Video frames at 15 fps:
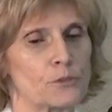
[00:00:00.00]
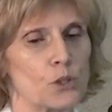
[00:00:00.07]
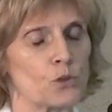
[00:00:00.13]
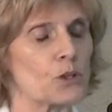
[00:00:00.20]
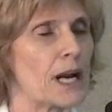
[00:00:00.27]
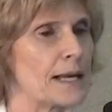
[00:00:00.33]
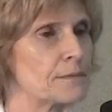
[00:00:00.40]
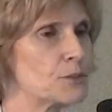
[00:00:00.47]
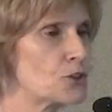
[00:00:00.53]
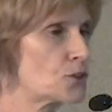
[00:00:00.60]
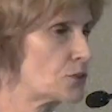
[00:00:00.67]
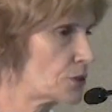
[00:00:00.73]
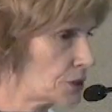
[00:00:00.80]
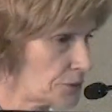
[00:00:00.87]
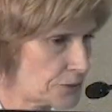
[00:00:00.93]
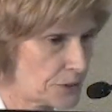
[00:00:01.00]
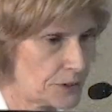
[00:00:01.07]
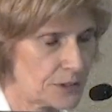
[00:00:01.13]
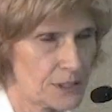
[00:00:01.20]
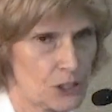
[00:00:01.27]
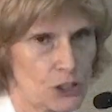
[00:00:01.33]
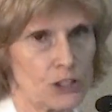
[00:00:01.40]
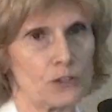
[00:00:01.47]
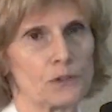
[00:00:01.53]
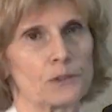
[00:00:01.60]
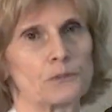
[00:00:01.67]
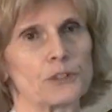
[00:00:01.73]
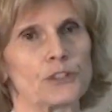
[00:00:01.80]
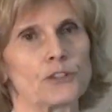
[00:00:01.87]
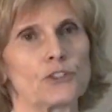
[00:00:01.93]
programs to different
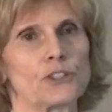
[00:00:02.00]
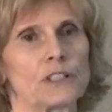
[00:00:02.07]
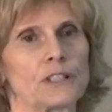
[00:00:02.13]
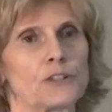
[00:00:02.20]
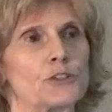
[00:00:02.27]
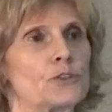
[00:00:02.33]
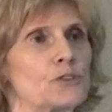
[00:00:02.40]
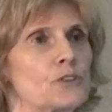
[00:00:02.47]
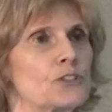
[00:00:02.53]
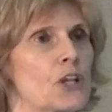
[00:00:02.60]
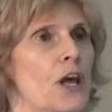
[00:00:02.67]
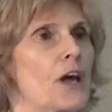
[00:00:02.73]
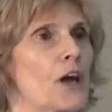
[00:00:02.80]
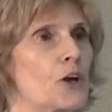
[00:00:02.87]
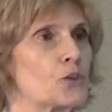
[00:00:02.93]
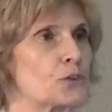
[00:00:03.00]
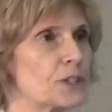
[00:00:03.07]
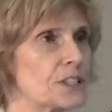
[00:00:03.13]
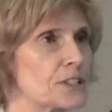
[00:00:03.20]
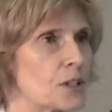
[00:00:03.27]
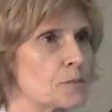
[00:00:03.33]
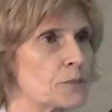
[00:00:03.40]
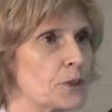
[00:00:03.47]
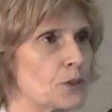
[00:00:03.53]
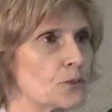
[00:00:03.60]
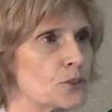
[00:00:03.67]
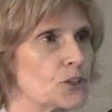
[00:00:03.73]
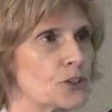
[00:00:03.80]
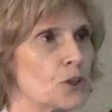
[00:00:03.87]
children, we usually use a risk approach.